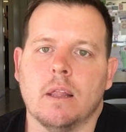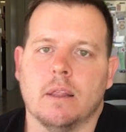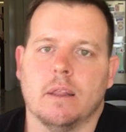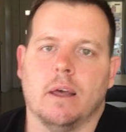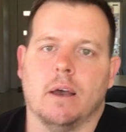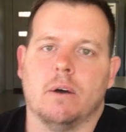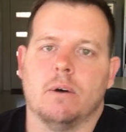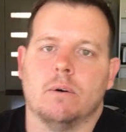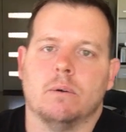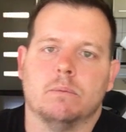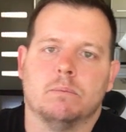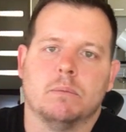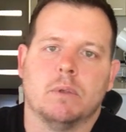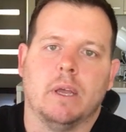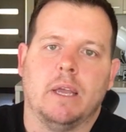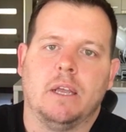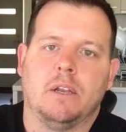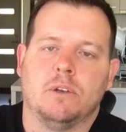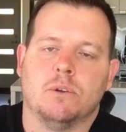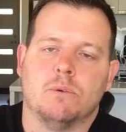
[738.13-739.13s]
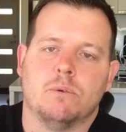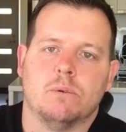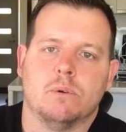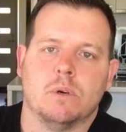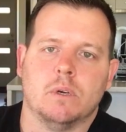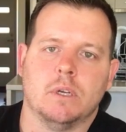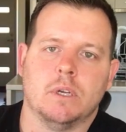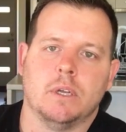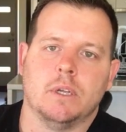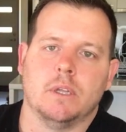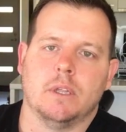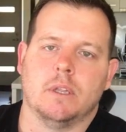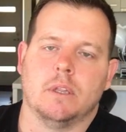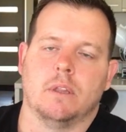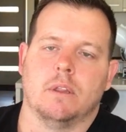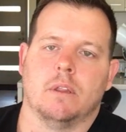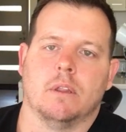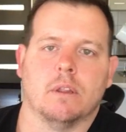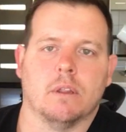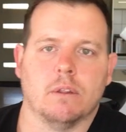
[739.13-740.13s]
they'll ignore
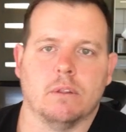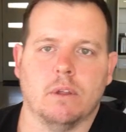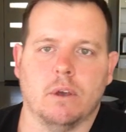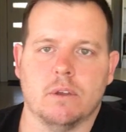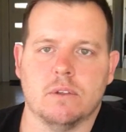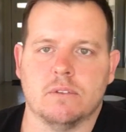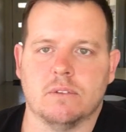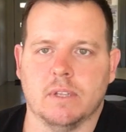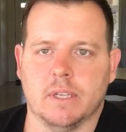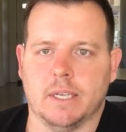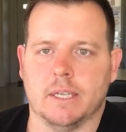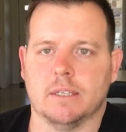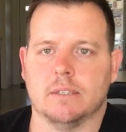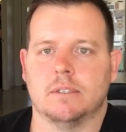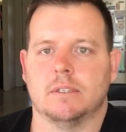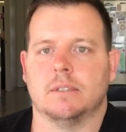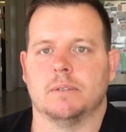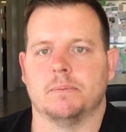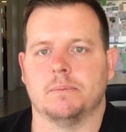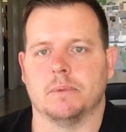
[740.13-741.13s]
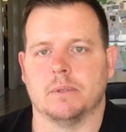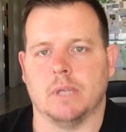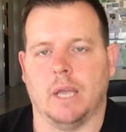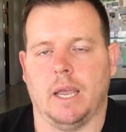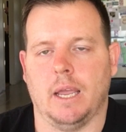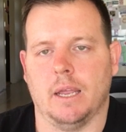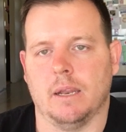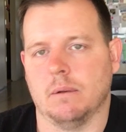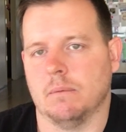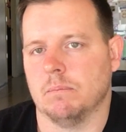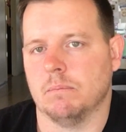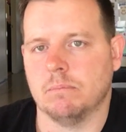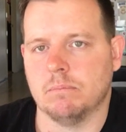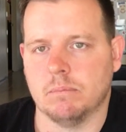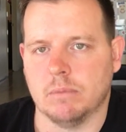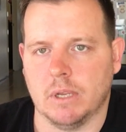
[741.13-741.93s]
those links, and